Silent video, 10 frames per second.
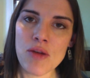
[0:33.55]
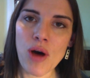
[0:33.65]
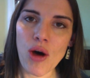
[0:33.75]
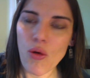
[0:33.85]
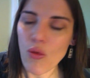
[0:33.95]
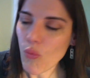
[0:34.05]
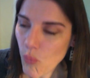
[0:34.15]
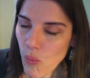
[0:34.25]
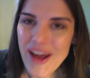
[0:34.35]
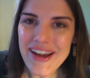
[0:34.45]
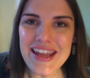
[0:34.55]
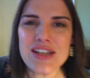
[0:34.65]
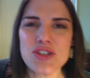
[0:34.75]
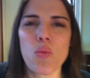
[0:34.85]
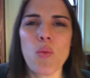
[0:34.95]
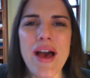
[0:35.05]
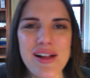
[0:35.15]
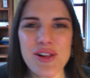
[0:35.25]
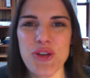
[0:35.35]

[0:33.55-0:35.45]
but what he is well